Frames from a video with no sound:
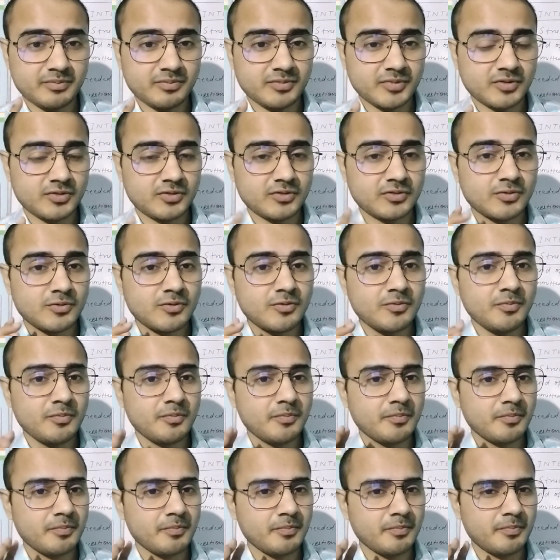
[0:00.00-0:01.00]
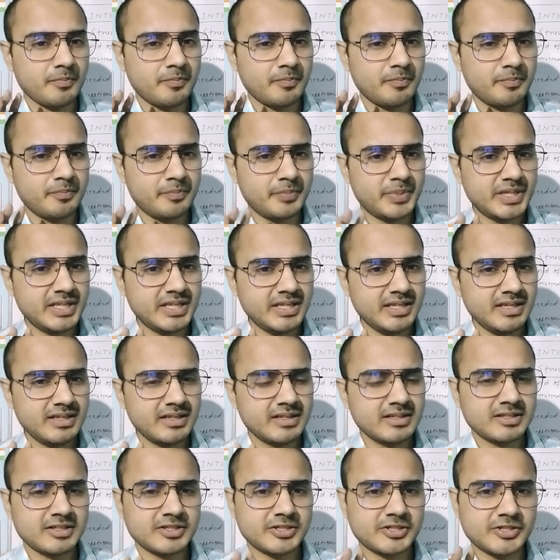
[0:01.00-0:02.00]
So be
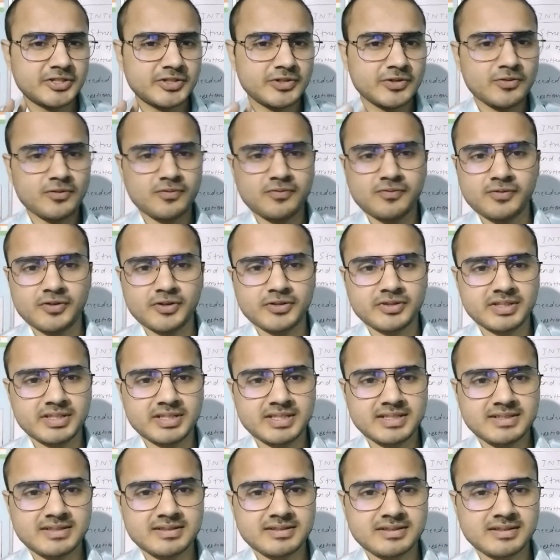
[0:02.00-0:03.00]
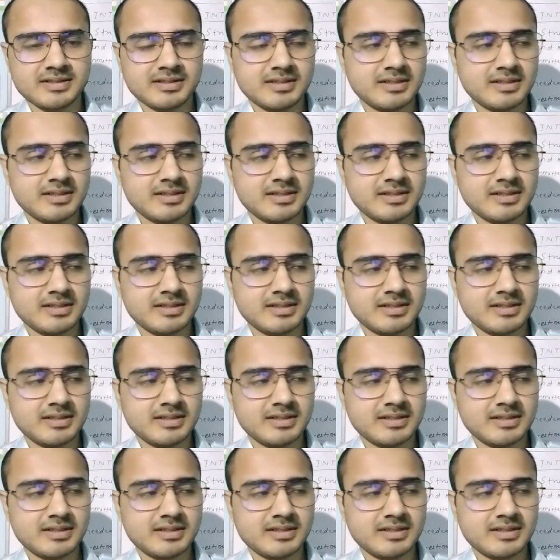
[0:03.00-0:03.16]
sure for this.